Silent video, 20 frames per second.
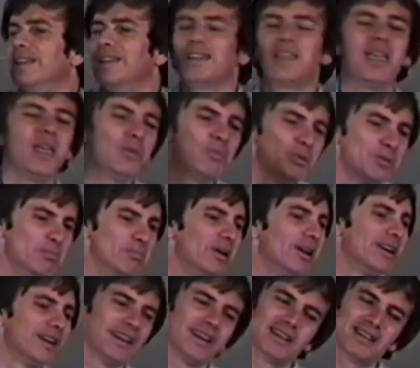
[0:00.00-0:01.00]
keeps
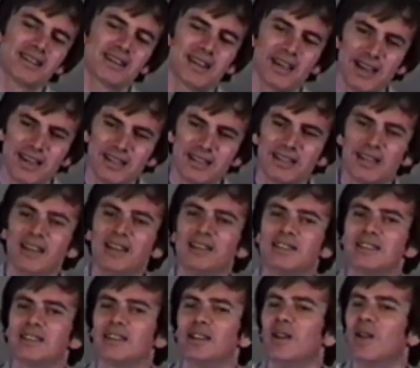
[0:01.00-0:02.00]
building his case. It
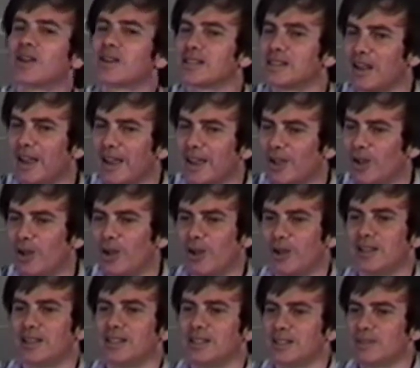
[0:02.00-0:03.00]
looks like
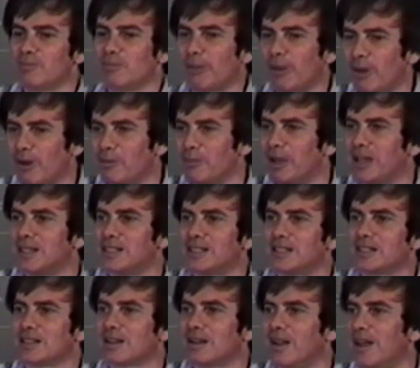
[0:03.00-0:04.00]
curtains. Perry
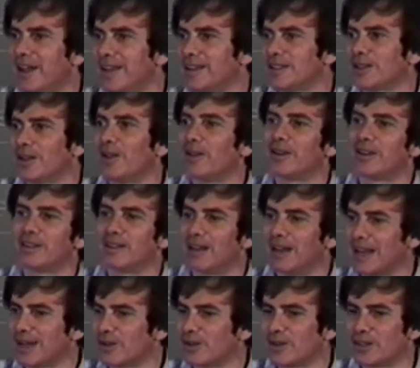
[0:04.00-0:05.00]
Mason's clients go into the
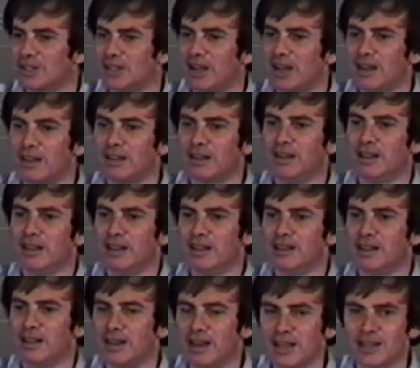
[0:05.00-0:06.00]
electric chair in
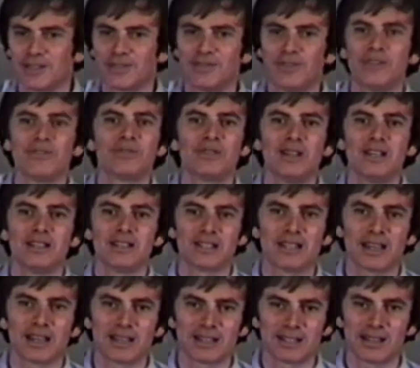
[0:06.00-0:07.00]
the next 15
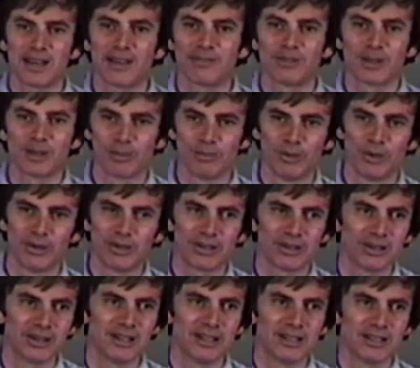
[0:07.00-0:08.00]
seconds after the
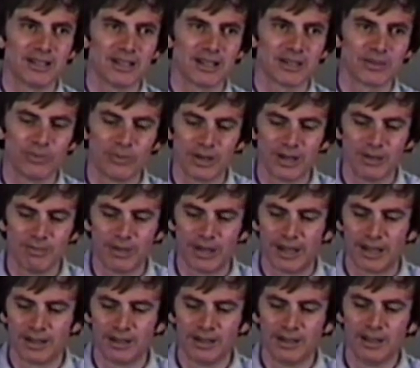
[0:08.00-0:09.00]
commercial. It's just really
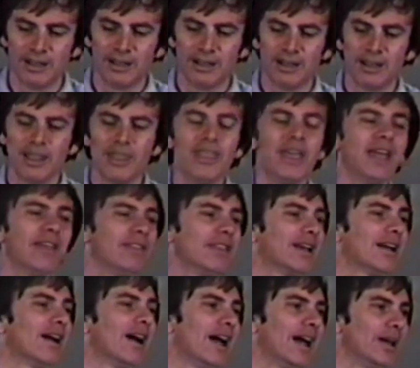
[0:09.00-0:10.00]
bad. Then the
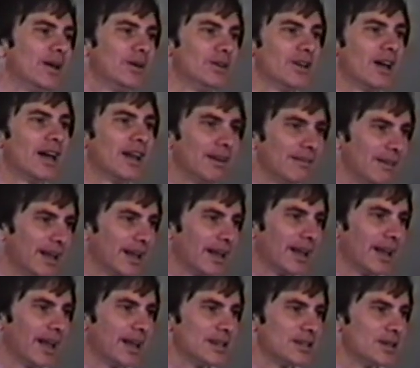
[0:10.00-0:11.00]
guy who died of lung
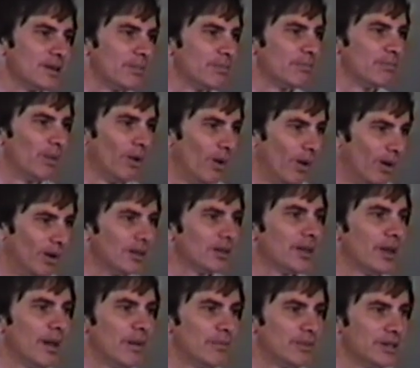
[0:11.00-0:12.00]
cancer, Paul,
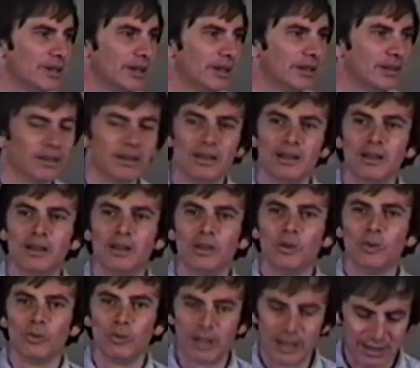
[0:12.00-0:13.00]
comes in
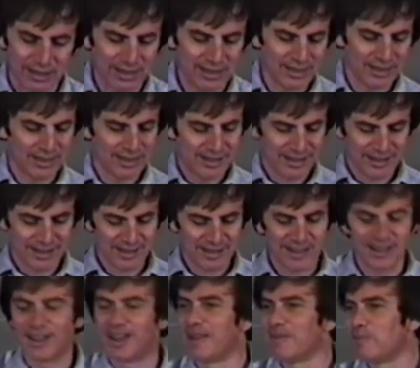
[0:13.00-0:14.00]
with
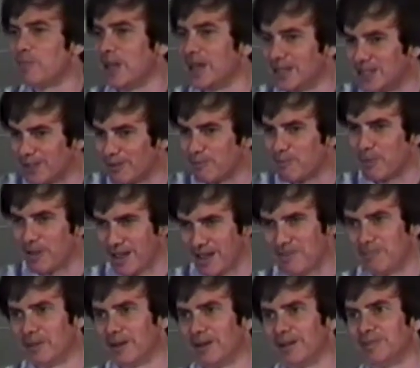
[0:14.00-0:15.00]
a piece of
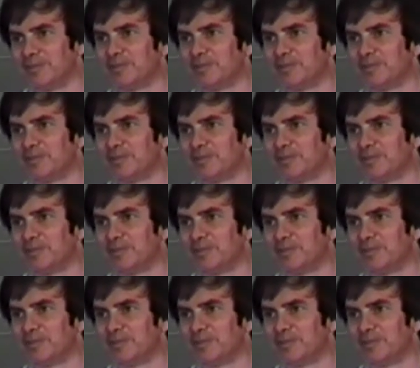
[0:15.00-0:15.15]
paper